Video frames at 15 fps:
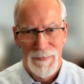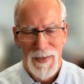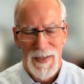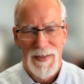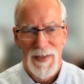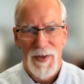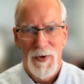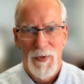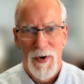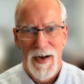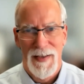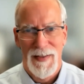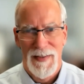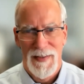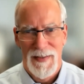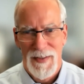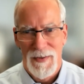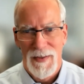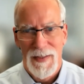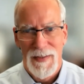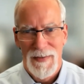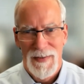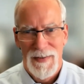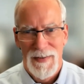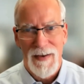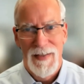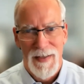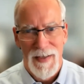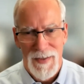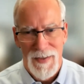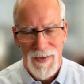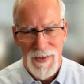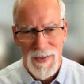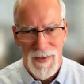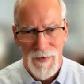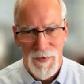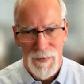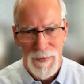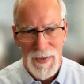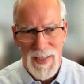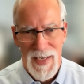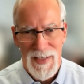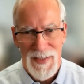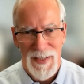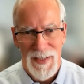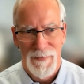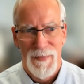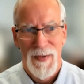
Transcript: because otherwise you'll intoxicate yourself on potassium.